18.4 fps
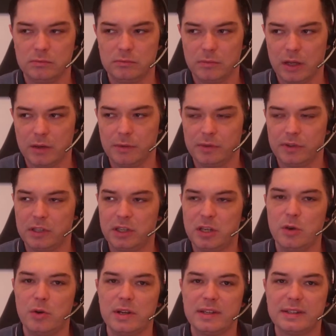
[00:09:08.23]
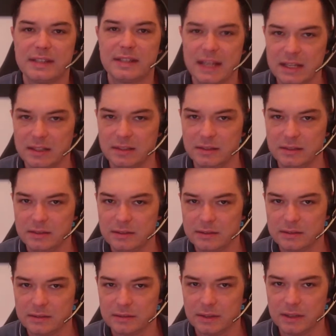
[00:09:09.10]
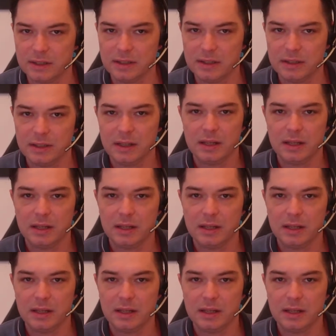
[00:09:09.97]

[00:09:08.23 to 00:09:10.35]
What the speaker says: I was a curious kid, and